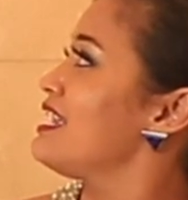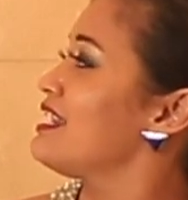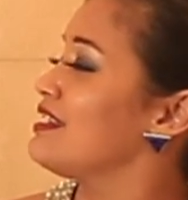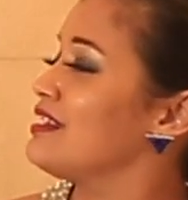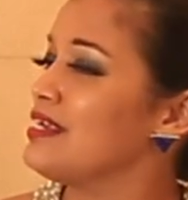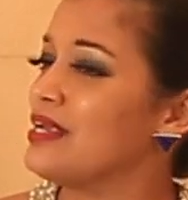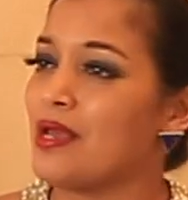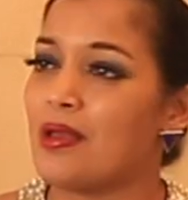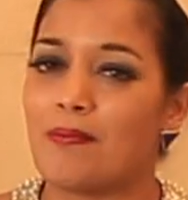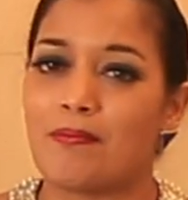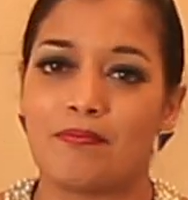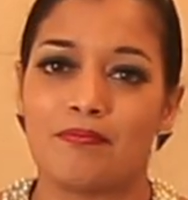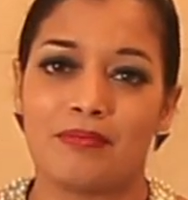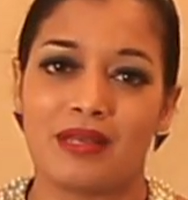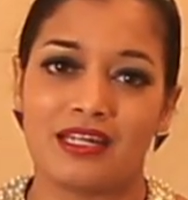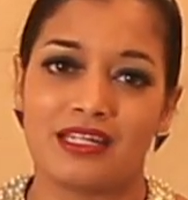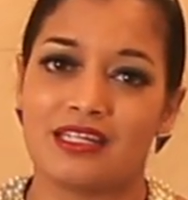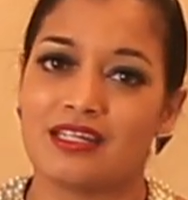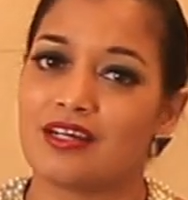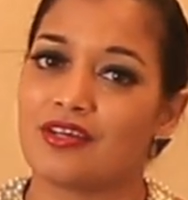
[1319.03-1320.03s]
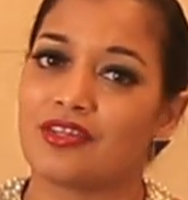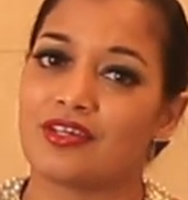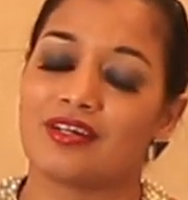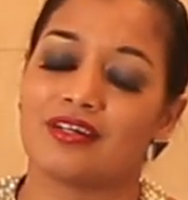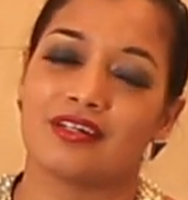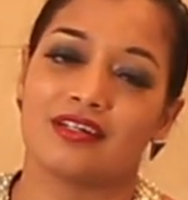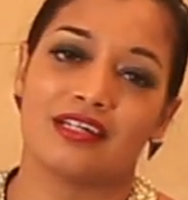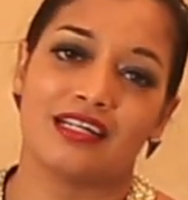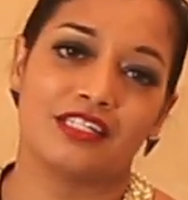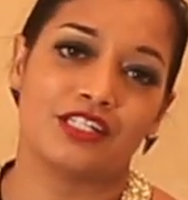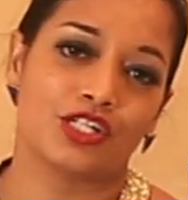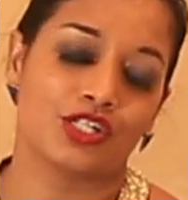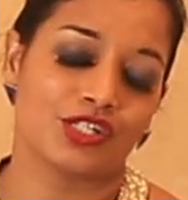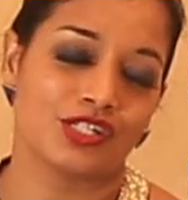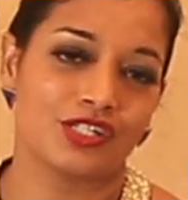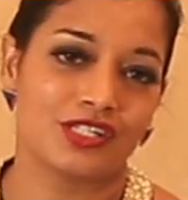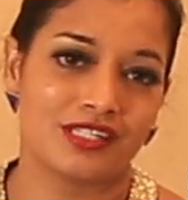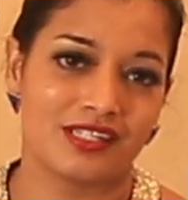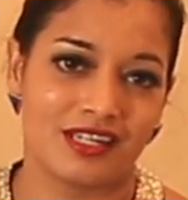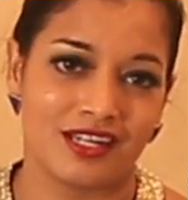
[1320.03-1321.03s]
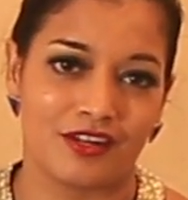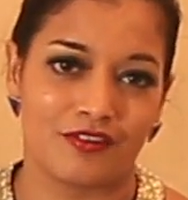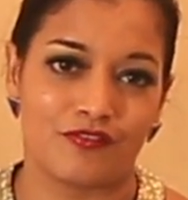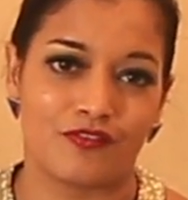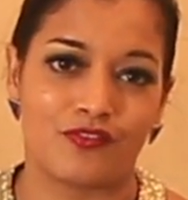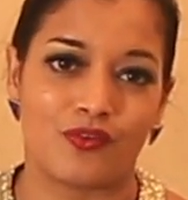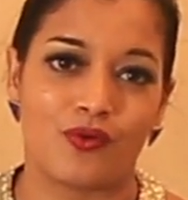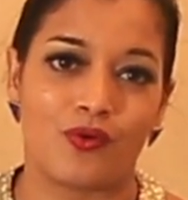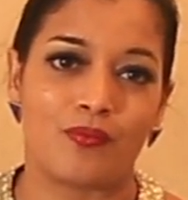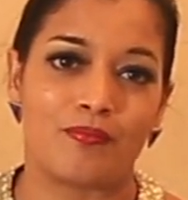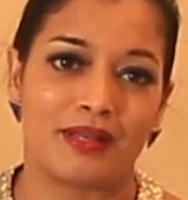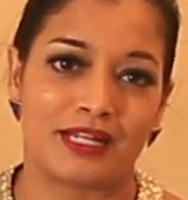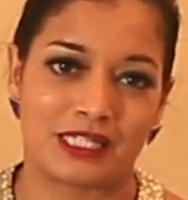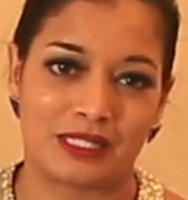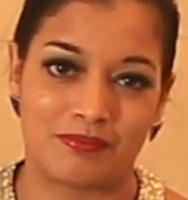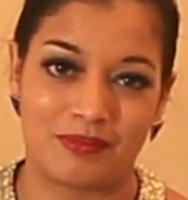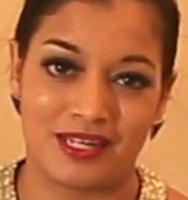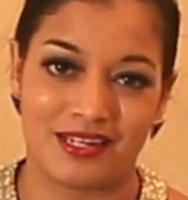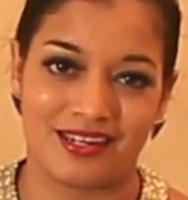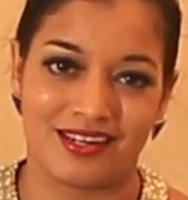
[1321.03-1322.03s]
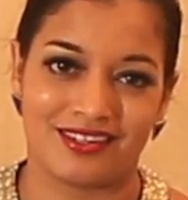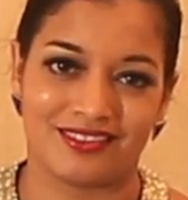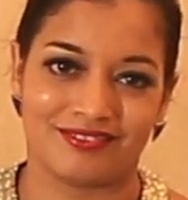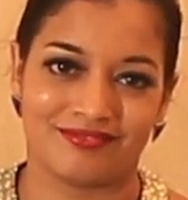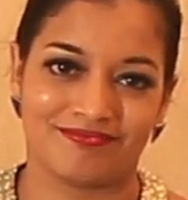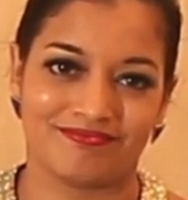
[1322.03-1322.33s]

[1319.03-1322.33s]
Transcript: and many other additions to it for mixed media.